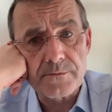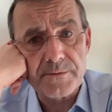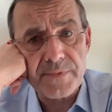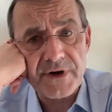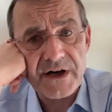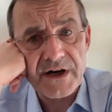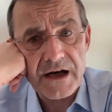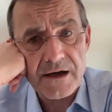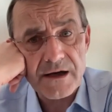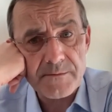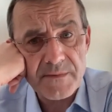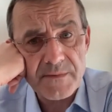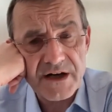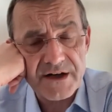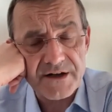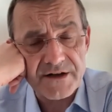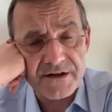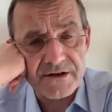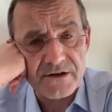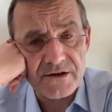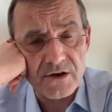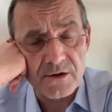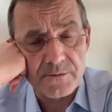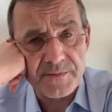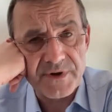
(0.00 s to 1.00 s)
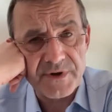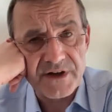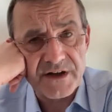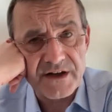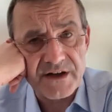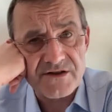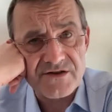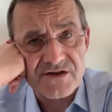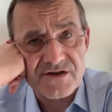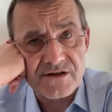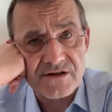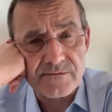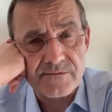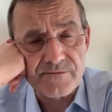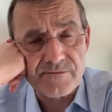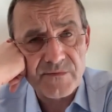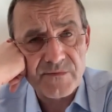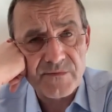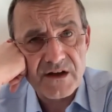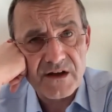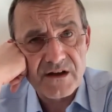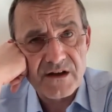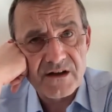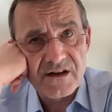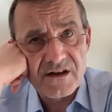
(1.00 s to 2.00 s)
primary operation.
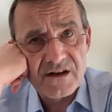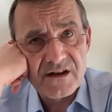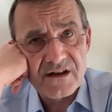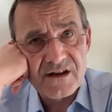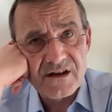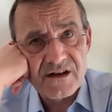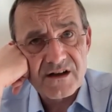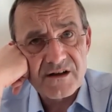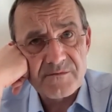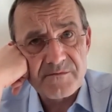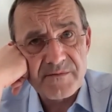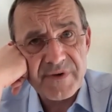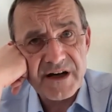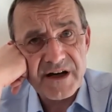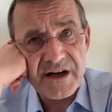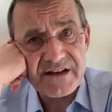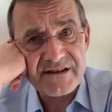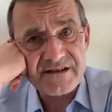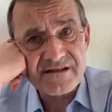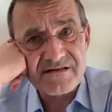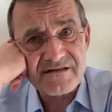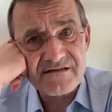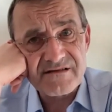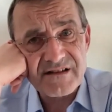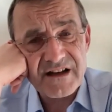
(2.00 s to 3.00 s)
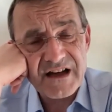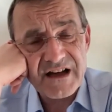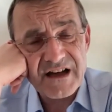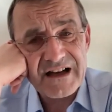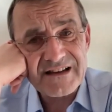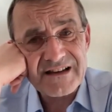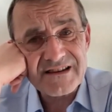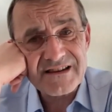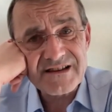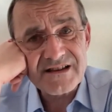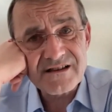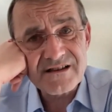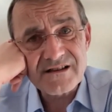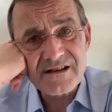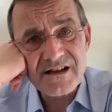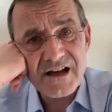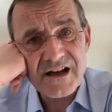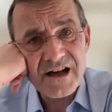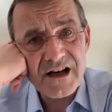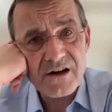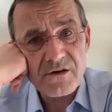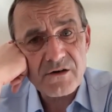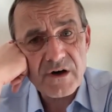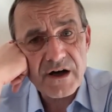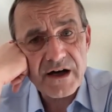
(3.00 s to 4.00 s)
But until
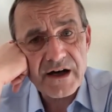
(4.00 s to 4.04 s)
now,